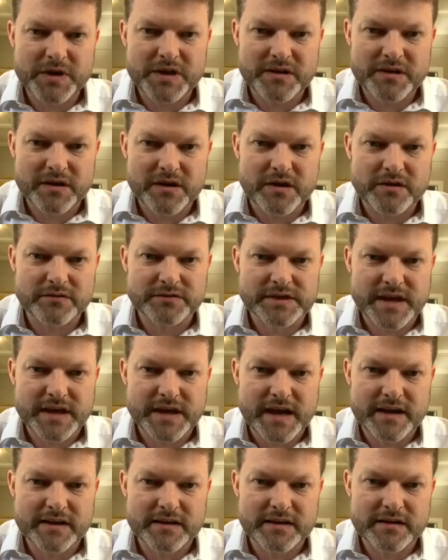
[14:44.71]
be the gold
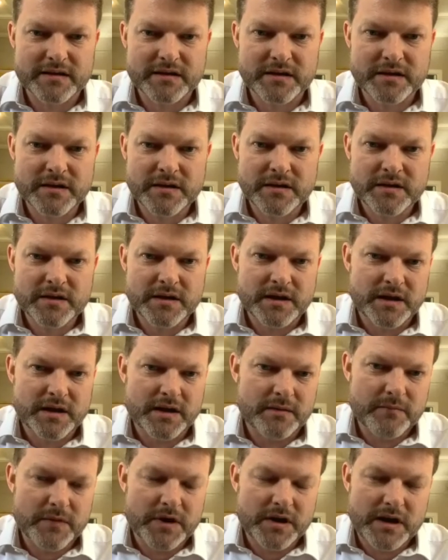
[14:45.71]
standard,
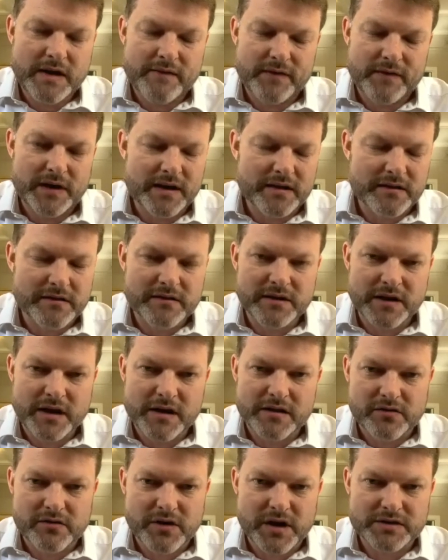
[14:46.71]
and have a
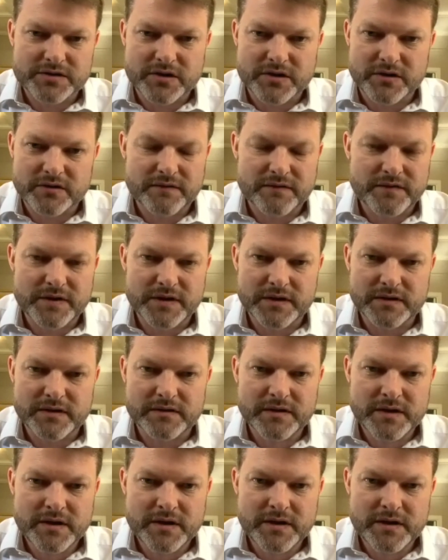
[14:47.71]
low threshold for